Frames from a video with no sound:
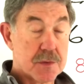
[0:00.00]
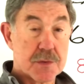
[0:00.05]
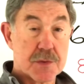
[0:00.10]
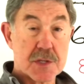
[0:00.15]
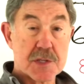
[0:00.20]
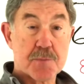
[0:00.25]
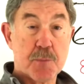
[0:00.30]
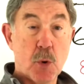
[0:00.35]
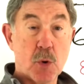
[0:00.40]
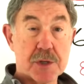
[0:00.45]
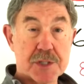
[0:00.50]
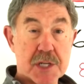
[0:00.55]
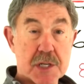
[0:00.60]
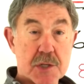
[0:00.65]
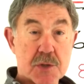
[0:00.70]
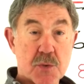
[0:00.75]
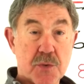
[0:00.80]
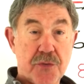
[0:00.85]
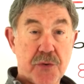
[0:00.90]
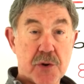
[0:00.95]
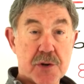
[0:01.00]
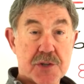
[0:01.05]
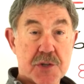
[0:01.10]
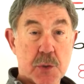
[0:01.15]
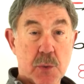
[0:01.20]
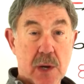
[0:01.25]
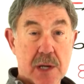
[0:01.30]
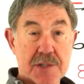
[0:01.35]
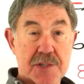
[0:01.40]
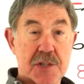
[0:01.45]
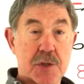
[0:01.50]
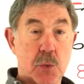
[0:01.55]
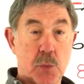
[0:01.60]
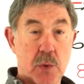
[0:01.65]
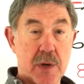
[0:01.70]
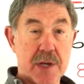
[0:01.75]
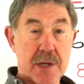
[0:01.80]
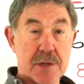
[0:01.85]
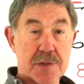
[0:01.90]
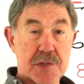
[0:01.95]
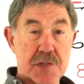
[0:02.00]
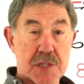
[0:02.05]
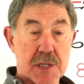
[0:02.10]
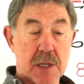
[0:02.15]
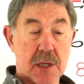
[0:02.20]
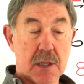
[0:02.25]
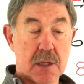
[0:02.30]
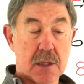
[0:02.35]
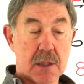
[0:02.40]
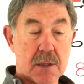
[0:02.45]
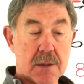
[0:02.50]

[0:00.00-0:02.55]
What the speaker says: This portion is referred to as the reel seat.